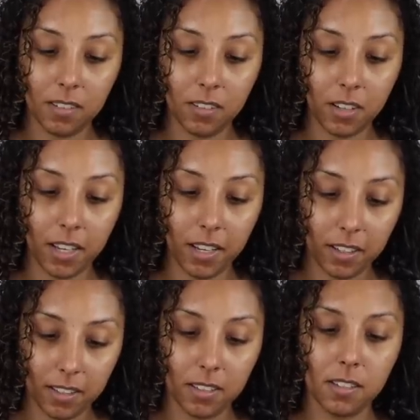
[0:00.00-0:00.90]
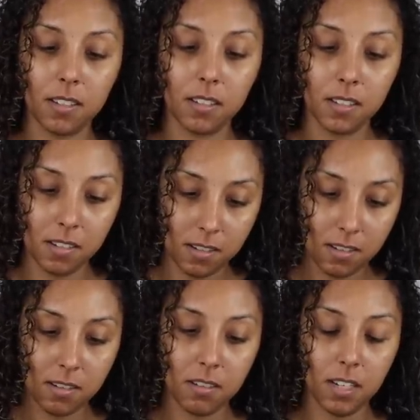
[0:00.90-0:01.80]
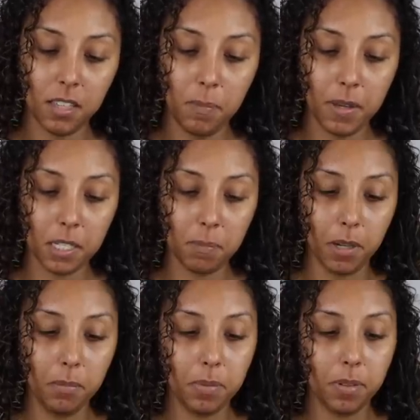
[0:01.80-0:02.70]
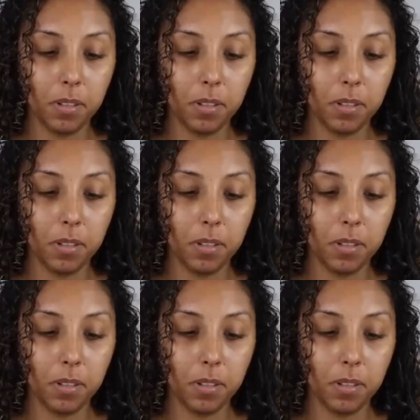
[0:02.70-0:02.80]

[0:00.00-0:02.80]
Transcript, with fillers: Okay. Not the best pump.